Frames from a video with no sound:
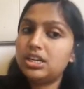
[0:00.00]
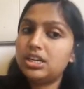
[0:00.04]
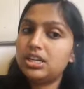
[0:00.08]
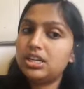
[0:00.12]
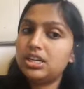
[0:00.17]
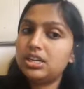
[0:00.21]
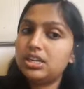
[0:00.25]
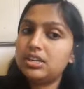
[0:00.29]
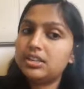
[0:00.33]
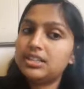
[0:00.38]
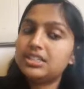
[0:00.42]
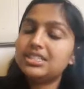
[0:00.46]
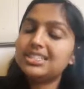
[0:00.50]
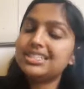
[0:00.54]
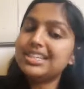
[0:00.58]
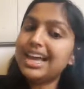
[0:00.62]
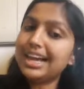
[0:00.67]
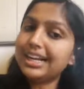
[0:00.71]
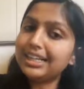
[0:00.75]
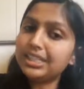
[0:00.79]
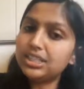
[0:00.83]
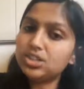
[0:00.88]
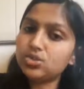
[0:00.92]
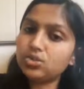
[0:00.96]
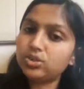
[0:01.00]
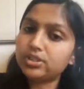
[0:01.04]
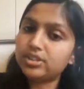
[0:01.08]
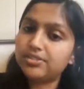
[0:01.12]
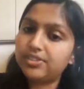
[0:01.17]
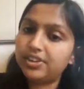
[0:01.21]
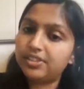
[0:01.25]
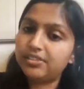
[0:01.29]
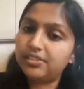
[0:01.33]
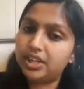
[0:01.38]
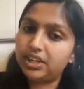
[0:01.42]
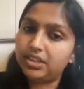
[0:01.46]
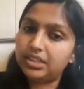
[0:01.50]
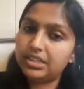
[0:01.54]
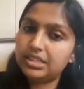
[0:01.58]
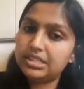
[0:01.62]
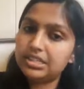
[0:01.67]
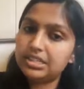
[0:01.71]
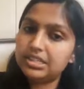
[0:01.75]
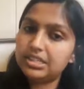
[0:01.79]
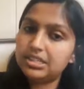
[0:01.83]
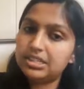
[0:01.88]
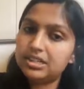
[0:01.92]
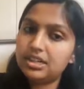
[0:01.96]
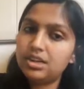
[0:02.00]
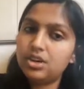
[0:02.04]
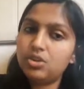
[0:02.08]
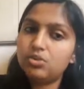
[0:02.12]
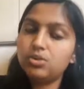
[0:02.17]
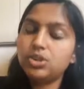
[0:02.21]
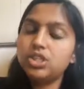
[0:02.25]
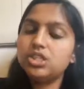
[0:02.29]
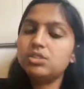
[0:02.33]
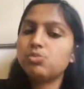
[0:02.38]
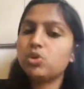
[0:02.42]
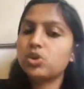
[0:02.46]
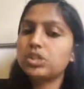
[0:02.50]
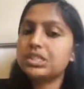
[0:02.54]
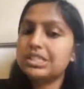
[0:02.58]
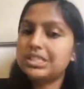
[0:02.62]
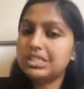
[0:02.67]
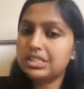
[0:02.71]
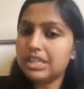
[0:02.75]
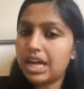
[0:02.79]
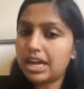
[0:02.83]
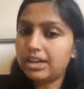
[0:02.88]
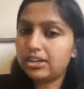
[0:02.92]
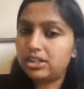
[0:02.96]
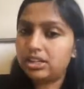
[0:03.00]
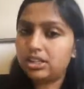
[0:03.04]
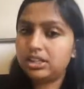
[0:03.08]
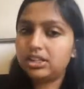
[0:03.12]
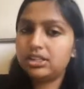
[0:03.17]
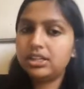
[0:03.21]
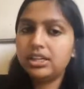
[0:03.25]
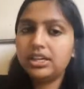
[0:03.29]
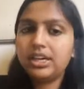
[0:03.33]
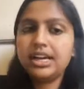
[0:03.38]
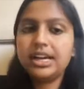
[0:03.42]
The second source of unfairness, which is more subtle,